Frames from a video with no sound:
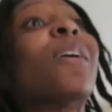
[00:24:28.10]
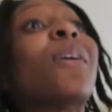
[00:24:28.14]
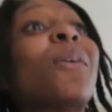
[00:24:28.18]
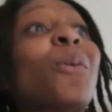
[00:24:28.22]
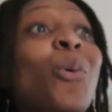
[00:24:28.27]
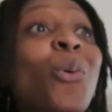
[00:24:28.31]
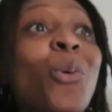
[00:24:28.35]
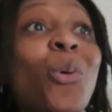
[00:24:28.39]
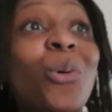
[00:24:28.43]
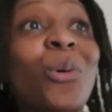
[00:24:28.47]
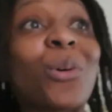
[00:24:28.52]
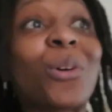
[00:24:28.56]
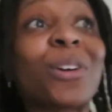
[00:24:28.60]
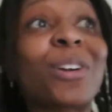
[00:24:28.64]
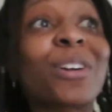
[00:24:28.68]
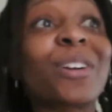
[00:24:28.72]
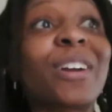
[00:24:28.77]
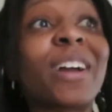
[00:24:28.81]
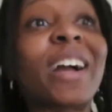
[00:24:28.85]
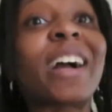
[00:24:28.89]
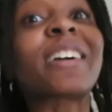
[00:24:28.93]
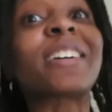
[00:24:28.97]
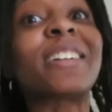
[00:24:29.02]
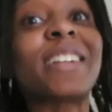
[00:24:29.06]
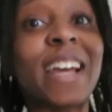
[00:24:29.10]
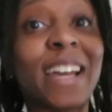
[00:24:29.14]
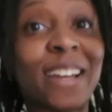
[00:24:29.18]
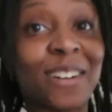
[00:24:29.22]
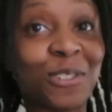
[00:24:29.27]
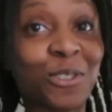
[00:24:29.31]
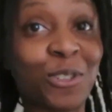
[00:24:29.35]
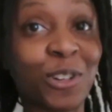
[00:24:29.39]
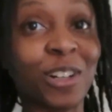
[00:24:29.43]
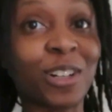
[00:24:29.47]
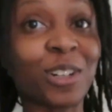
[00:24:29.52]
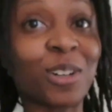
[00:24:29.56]
or I could have had
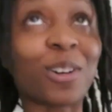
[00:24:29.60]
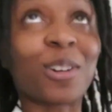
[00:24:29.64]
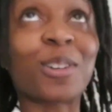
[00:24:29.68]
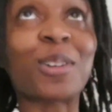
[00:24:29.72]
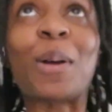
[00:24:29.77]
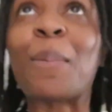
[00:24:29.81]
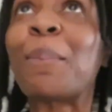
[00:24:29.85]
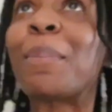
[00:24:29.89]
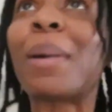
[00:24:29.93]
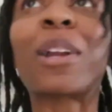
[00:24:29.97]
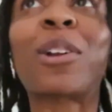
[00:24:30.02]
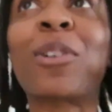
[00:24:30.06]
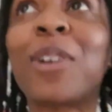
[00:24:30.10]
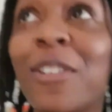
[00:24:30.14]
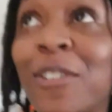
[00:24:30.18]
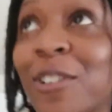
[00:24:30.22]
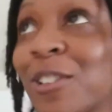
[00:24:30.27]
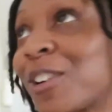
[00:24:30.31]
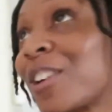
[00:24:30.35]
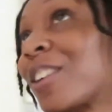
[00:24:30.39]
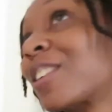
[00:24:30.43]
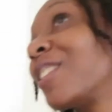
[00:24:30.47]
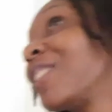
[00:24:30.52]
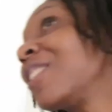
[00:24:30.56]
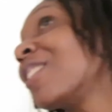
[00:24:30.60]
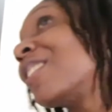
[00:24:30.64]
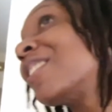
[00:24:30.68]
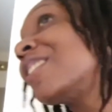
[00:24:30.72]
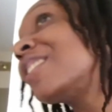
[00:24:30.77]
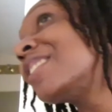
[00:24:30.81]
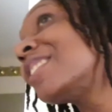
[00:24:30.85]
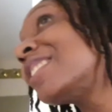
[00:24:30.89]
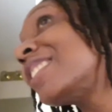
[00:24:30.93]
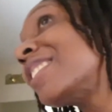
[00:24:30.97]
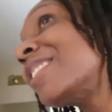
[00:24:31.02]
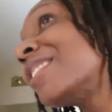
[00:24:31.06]
a credit card, but I don't have a credit
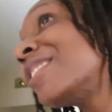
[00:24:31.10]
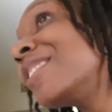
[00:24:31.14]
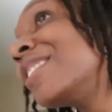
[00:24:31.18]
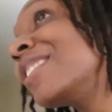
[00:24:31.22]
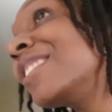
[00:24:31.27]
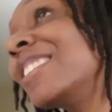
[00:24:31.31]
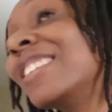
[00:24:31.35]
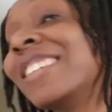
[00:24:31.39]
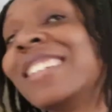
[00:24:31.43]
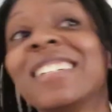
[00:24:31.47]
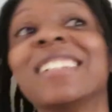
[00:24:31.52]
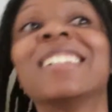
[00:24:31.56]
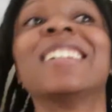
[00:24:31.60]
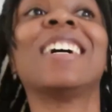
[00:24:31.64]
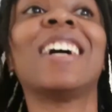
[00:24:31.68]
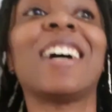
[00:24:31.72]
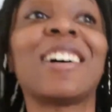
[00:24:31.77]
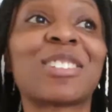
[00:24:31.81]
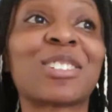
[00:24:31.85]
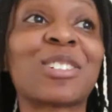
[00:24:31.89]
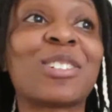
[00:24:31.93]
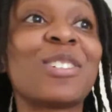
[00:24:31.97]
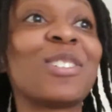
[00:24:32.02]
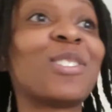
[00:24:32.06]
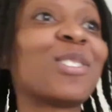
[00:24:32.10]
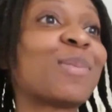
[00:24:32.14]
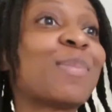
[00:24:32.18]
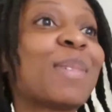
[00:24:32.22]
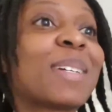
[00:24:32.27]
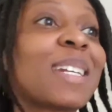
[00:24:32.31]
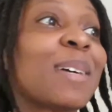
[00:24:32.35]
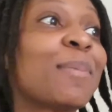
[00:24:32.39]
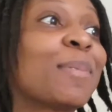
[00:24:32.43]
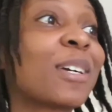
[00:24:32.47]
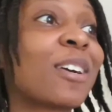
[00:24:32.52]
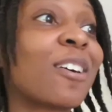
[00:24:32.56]
card, so was gonna use my
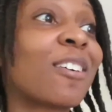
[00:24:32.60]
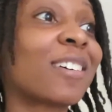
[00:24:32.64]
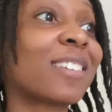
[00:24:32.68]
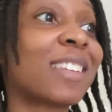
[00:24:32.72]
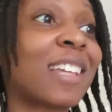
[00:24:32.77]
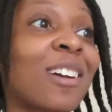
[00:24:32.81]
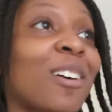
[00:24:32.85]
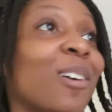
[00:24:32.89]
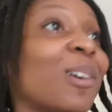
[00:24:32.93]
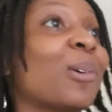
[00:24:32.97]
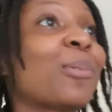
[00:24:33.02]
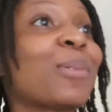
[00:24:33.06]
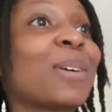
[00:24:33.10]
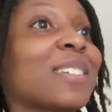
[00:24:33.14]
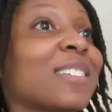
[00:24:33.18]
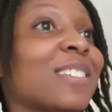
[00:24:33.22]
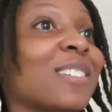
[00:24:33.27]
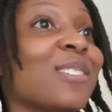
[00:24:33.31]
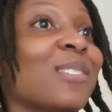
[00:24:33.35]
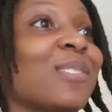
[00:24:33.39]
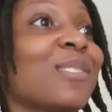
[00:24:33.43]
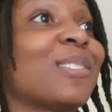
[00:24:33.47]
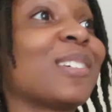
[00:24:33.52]
debit card like I always do.